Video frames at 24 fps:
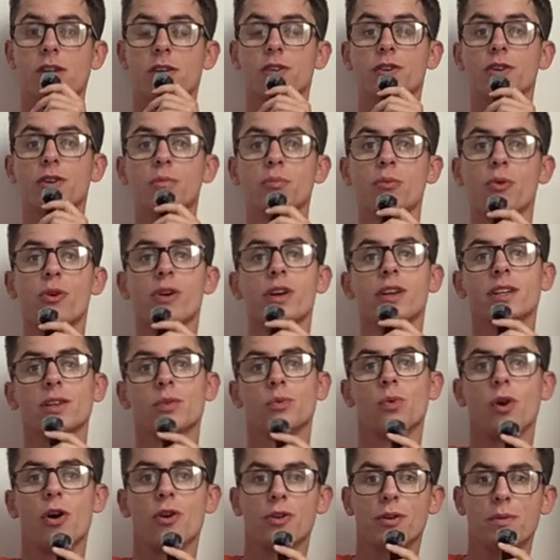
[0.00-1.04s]
Good morning
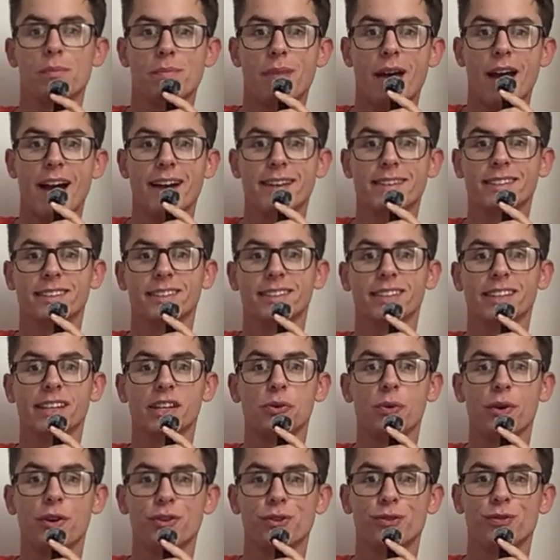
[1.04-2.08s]
and welcome back to the
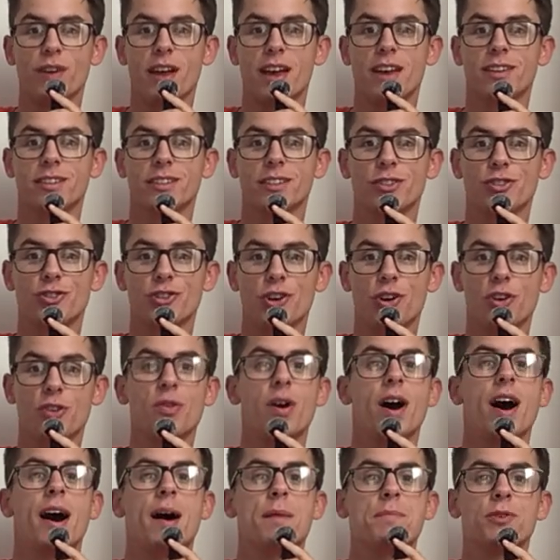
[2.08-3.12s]
League Winners Fantasy
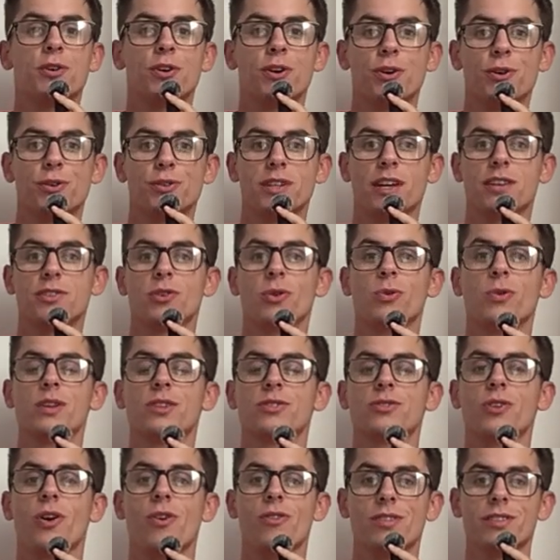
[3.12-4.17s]
Show. I'm your host, as
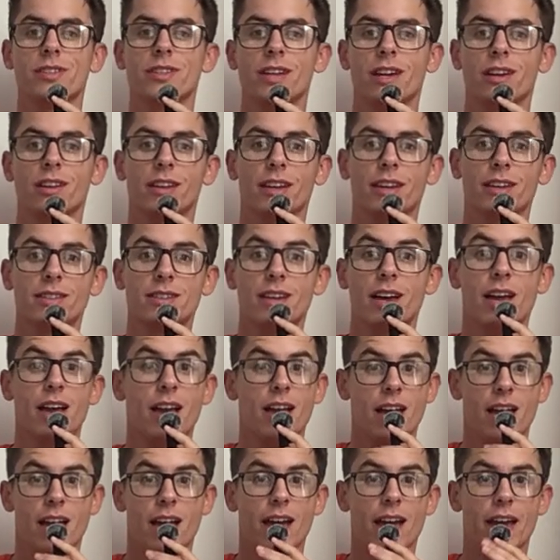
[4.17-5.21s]
always, Dalton Salings,
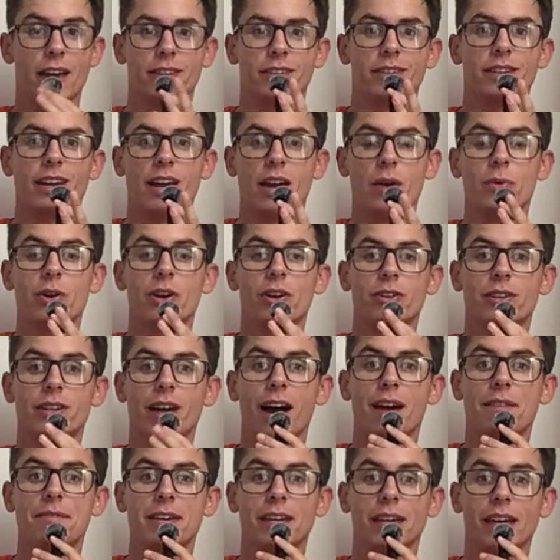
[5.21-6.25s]
and today we are
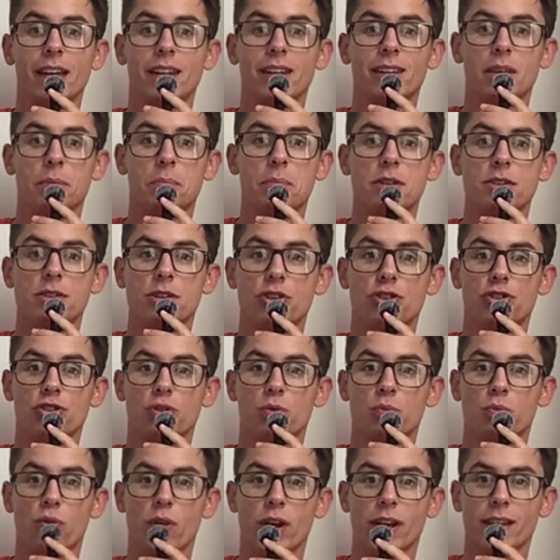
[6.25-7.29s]
diving into the
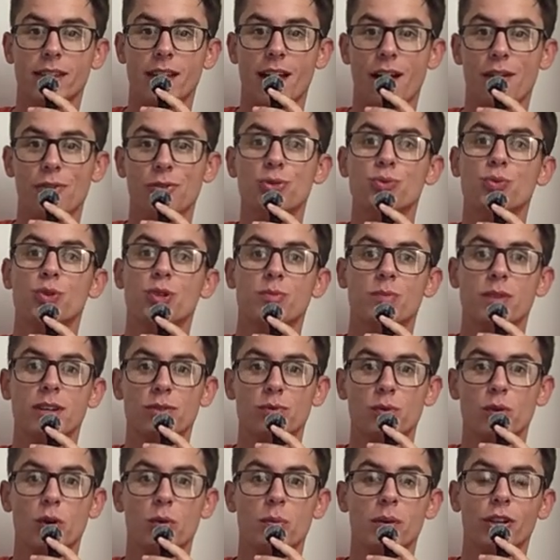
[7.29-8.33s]
positional breakdowns, which
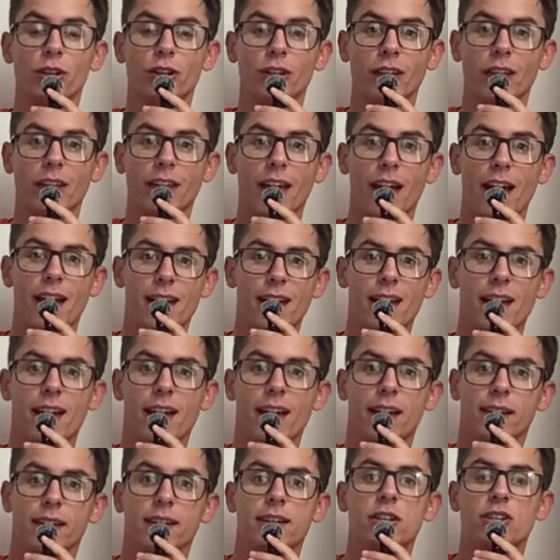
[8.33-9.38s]
means we will be looking at
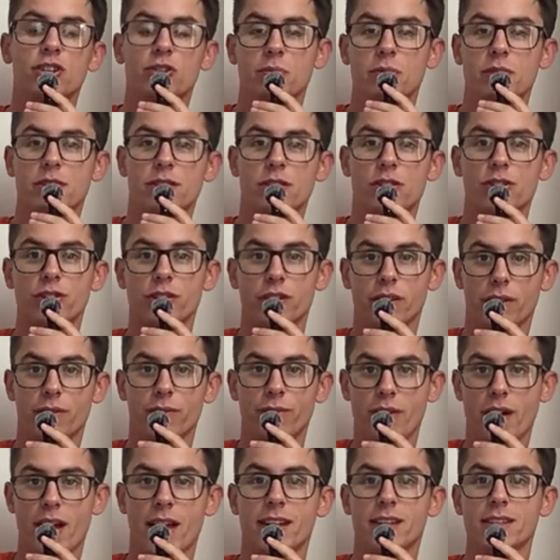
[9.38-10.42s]
each position in
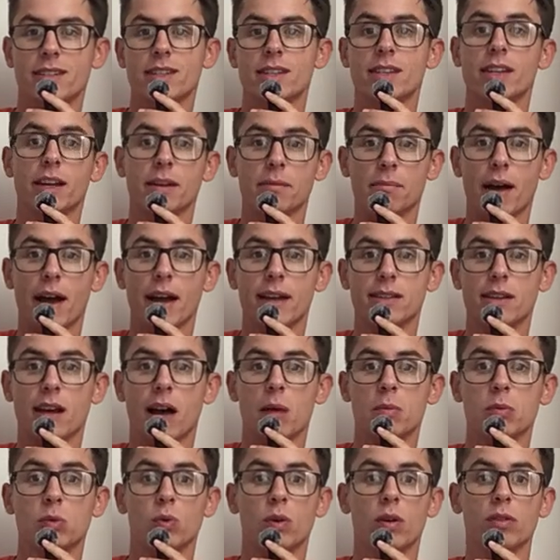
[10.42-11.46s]
fantasy and my
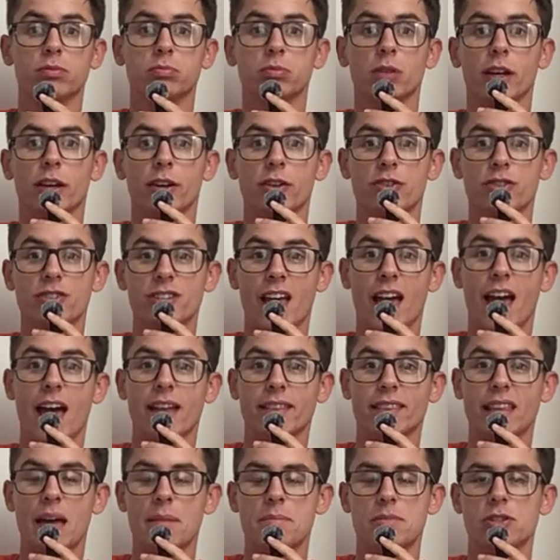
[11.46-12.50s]
top 12 players
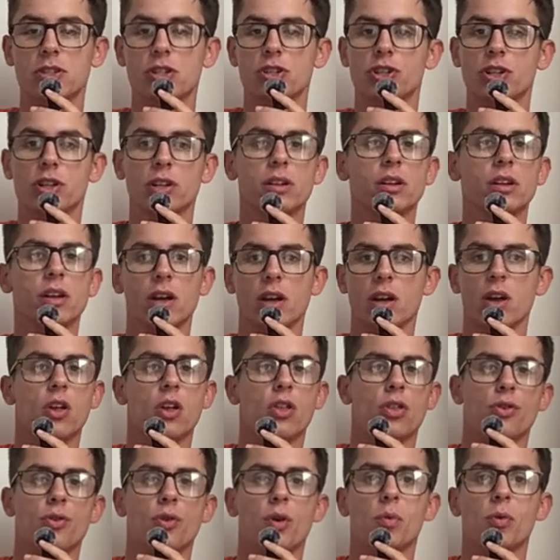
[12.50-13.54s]
at that position.
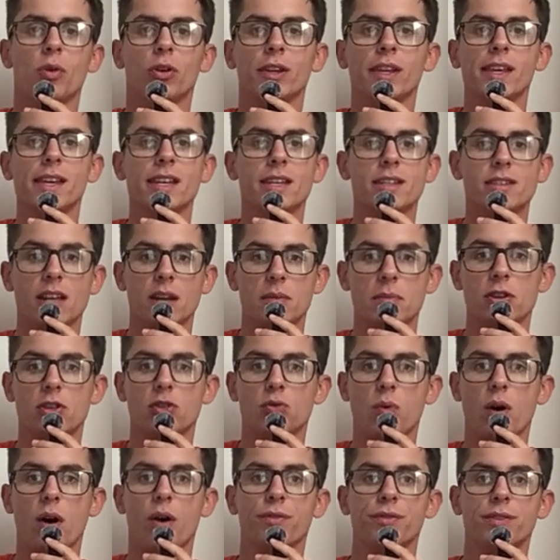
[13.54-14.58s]
Normal league is going to be a
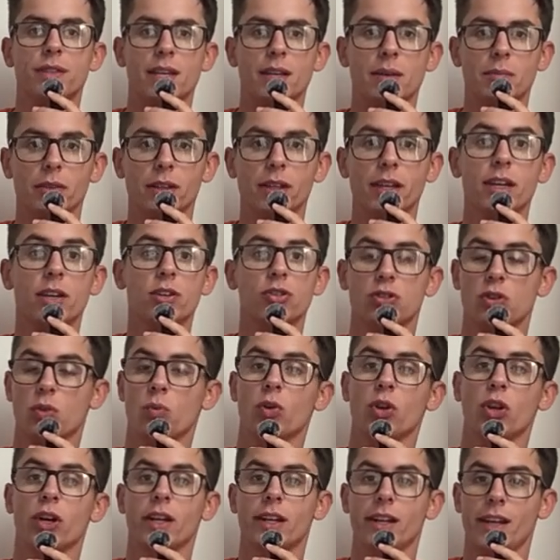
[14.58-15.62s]
12-team league, so
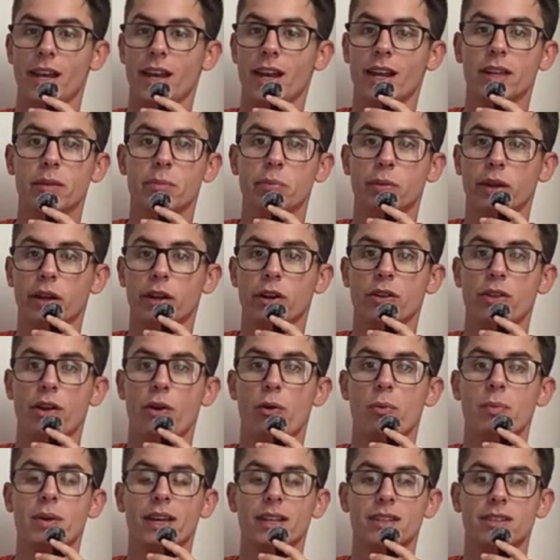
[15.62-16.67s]
we're looking at any player that
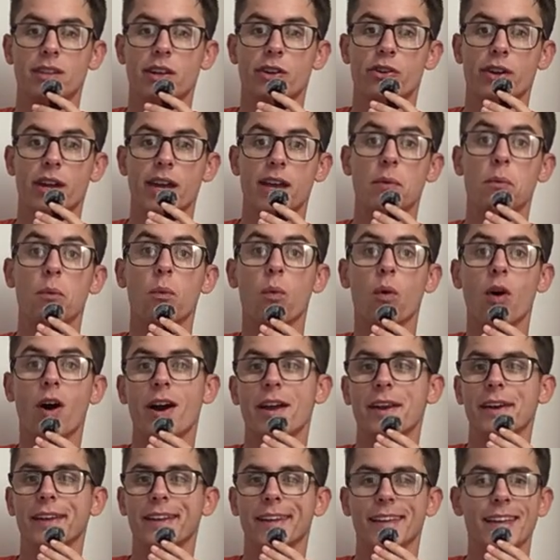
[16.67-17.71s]
would be considered a
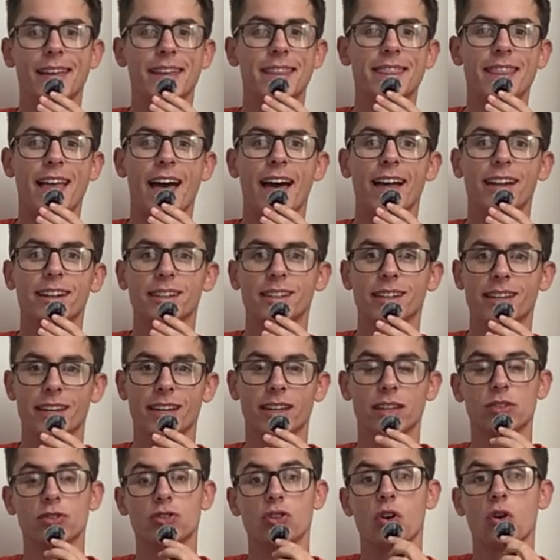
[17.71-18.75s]
1 in that league.
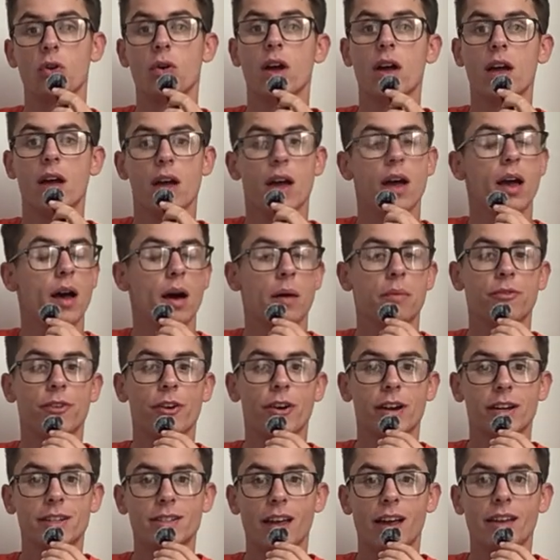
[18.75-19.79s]
So I'm
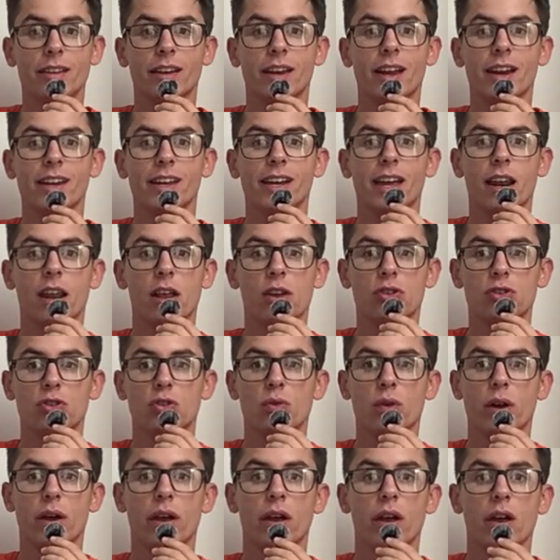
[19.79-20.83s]
very excited today to get
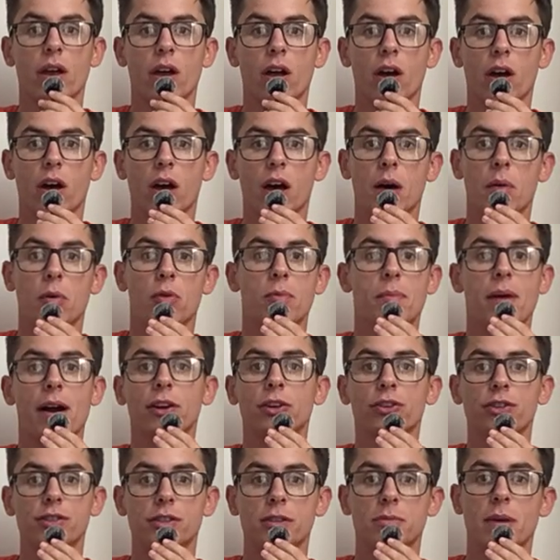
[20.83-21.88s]
into it. A
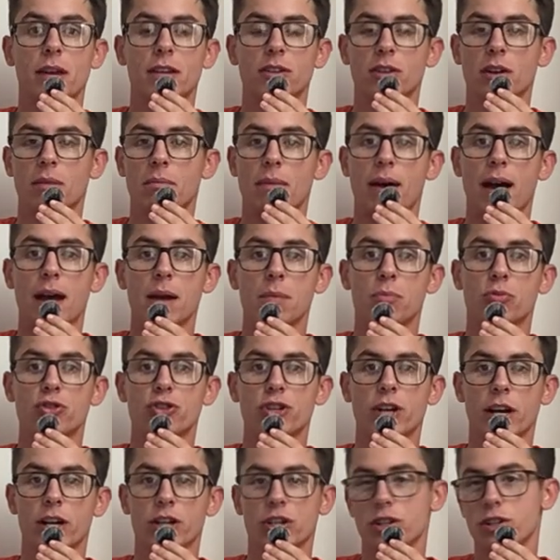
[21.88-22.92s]
reminder, this is based on my
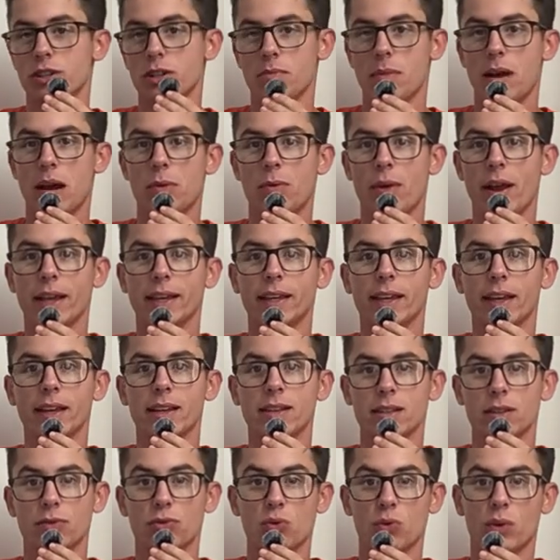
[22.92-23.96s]
projections and my
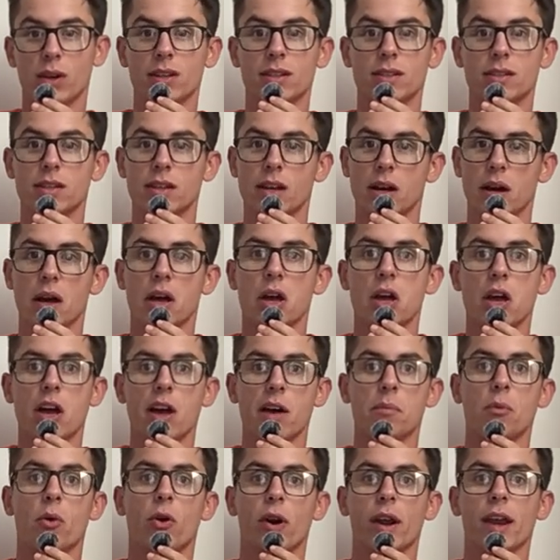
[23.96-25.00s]
rankings. If you want to see a
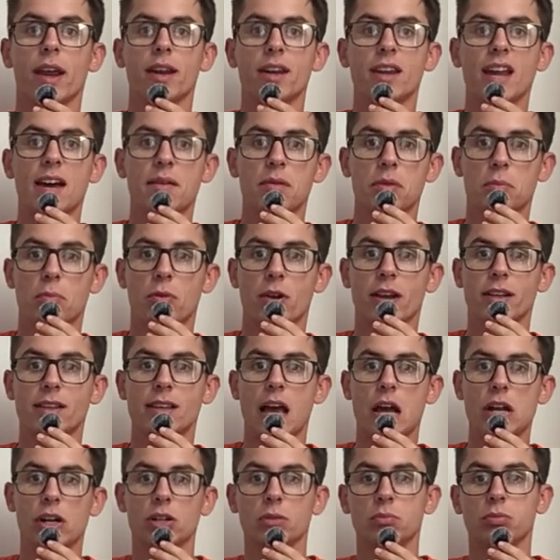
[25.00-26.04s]
more in-depth
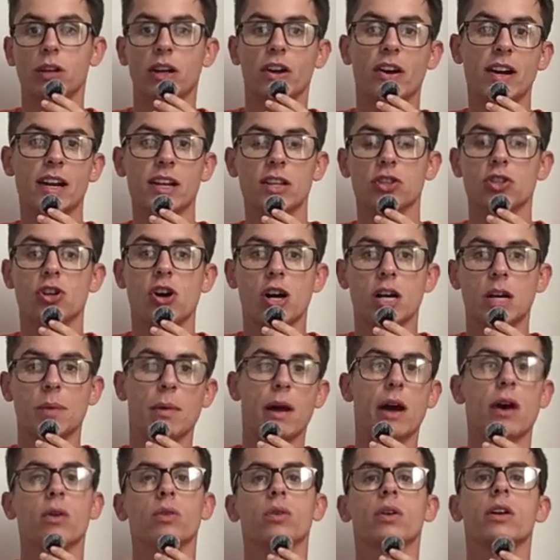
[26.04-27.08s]
breakdown on a player I didn't talk
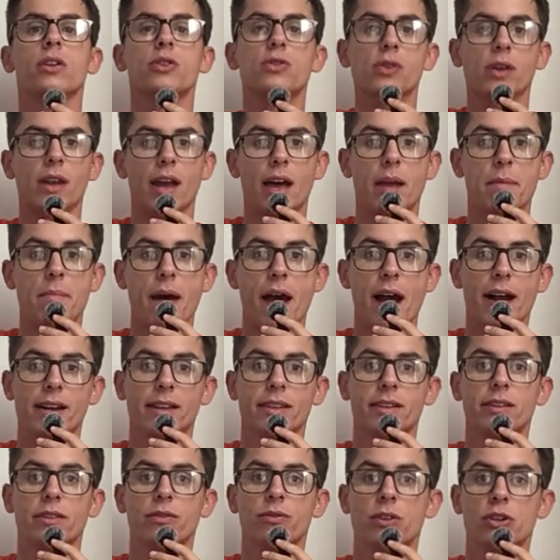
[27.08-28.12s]
about, you can head back to
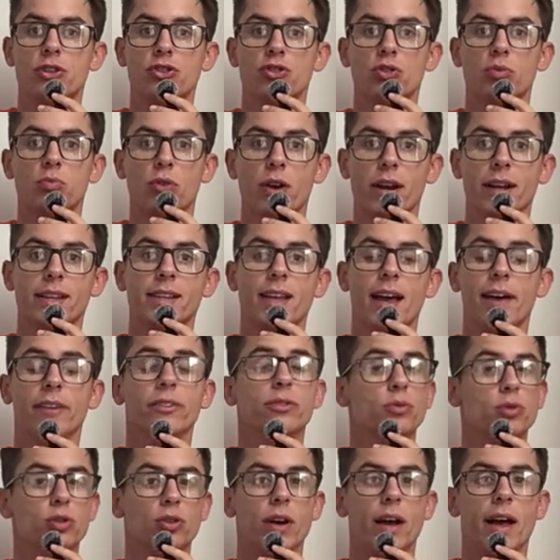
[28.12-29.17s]
the divisional
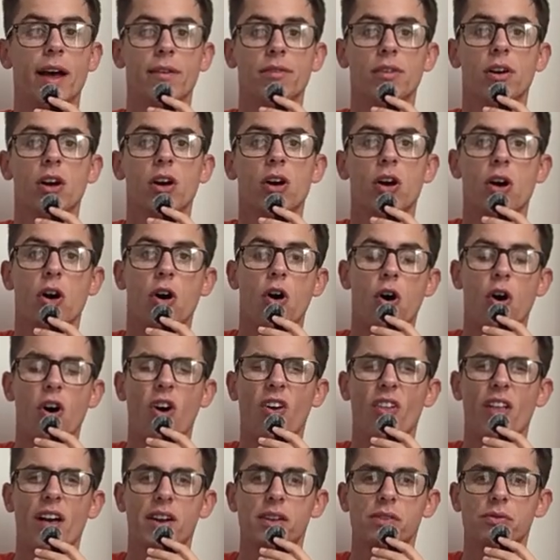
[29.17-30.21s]
breakdowns, which will have
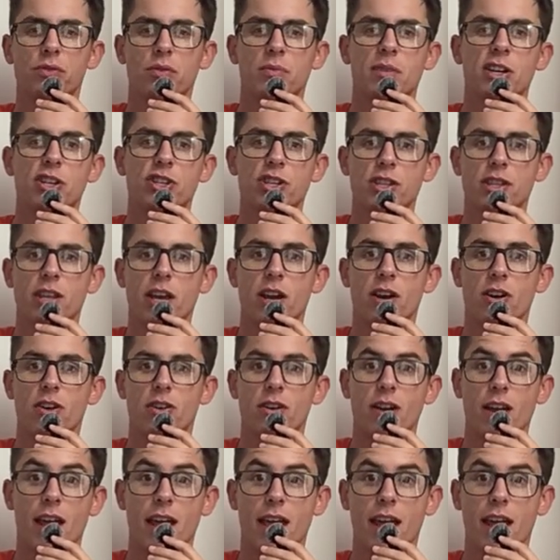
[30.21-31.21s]
all that information there.